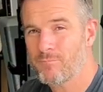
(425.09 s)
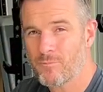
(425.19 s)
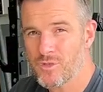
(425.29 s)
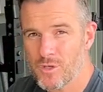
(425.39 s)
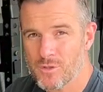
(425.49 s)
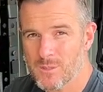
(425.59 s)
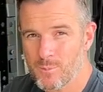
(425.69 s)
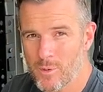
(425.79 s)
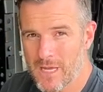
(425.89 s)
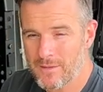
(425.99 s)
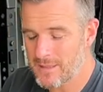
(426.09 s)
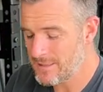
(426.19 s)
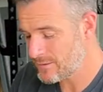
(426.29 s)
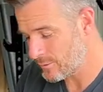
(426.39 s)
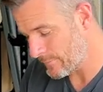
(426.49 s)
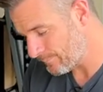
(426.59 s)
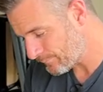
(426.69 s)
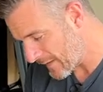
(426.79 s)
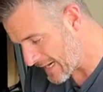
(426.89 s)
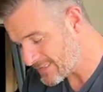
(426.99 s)
return to sport athletes or
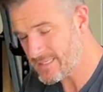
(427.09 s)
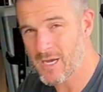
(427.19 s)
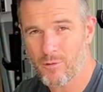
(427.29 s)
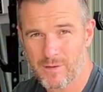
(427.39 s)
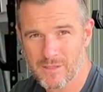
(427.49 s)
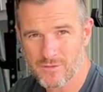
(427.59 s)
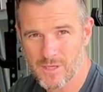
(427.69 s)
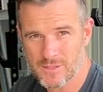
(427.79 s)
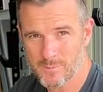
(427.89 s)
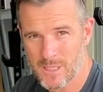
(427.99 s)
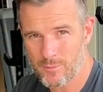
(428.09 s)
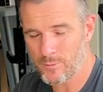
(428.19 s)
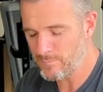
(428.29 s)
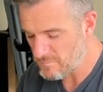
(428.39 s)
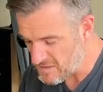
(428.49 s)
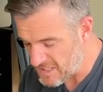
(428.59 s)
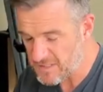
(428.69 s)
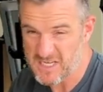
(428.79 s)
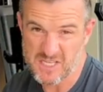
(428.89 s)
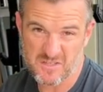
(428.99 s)
A C L reconstruction people,
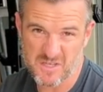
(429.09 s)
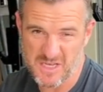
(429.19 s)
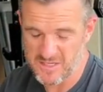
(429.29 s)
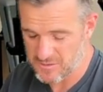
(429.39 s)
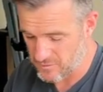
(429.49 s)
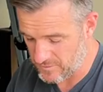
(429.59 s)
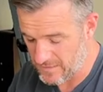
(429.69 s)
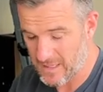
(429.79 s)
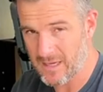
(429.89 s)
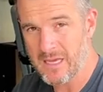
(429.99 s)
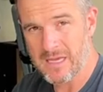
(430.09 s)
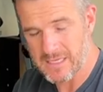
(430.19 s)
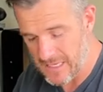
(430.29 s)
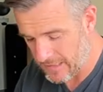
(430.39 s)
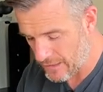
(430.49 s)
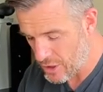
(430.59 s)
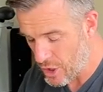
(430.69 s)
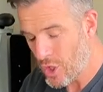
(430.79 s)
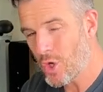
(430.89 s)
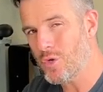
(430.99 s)
knee, any sort of knee surgery that are younger
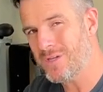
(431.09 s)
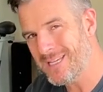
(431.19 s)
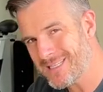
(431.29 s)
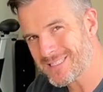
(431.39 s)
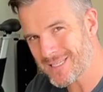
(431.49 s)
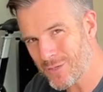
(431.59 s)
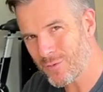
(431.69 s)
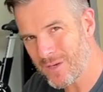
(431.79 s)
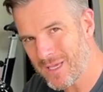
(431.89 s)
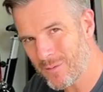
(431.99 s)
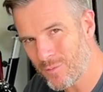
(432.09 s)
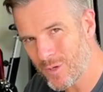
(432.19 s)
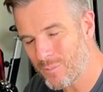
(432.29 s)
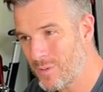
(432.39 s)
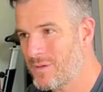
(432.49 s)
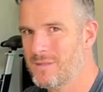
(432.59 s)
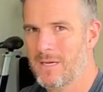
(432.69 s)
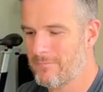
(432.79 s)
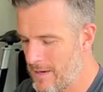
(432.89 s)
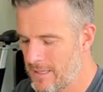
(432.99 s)
who need single leg work because
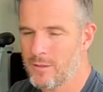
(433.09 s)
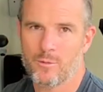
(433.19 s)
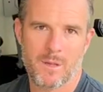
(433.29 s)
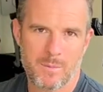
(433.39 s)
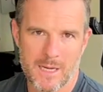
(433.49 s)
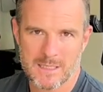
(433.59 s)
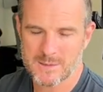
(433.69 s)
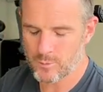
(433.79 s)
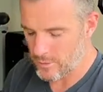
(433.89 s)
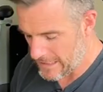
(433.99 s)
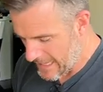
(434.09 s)
they're running or they're playing sport,